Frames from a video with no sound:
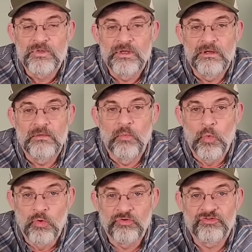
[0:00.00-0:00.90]
uh,
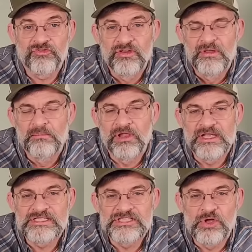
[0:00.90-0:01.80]
worse
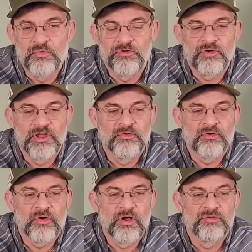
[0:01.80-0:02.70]
places on the trail
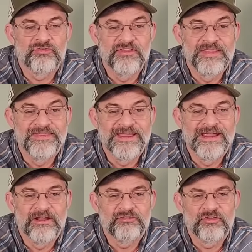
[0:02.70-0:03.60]
to cross than
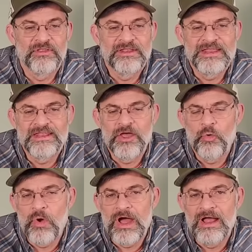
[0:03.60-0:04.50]
there. So they didn't
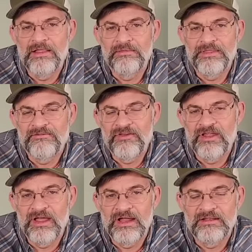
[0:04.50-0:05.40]
know why they
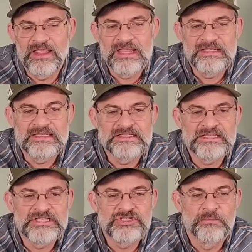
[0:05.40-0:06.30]
felt like the
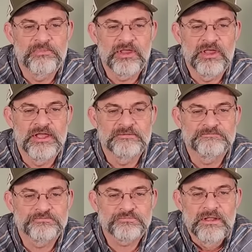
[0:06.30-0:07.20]
ATC jumped the gun.
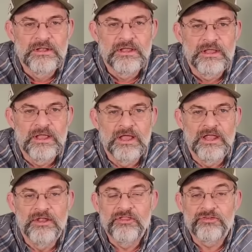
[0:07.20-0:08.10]

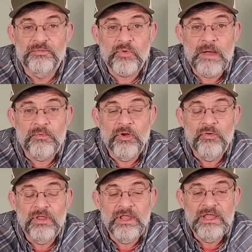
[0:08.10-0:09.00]
Uh, another subscriber
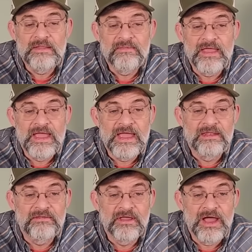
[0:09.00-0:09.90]
wrote in
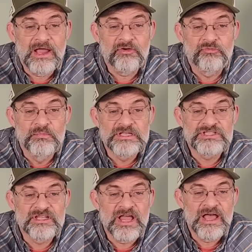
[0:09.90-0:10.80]
that uh, hikers
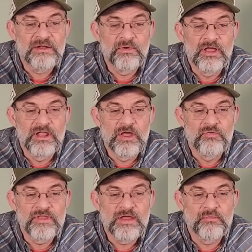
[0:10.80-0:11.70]
miss a lot uh,
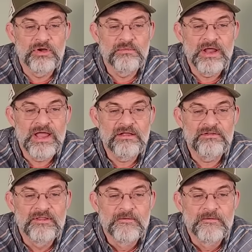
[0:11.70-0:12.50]
along that reroute.